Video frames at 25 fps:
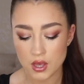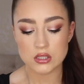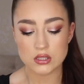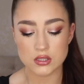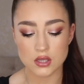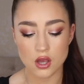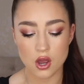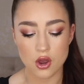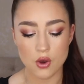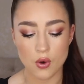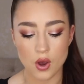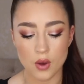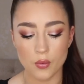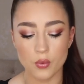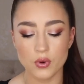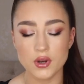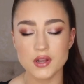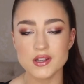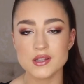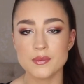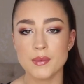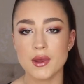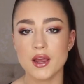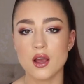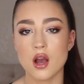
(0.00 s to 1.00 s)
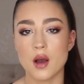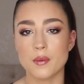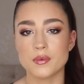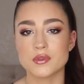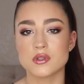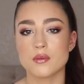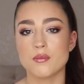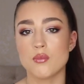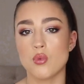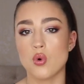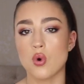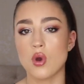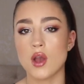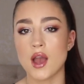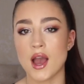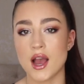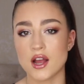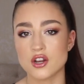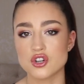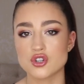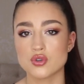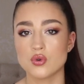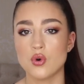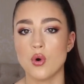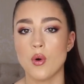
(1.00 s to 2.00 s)
So I wanted to pick up some more
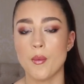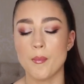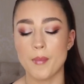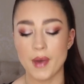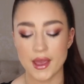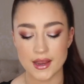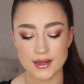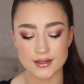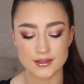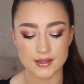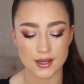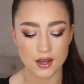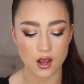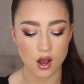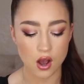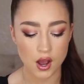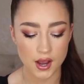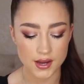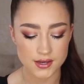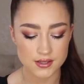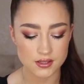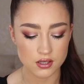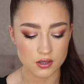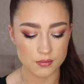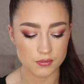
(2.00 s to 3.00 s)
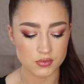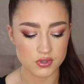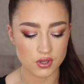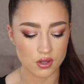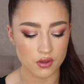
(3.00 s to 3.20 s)
casual basic items.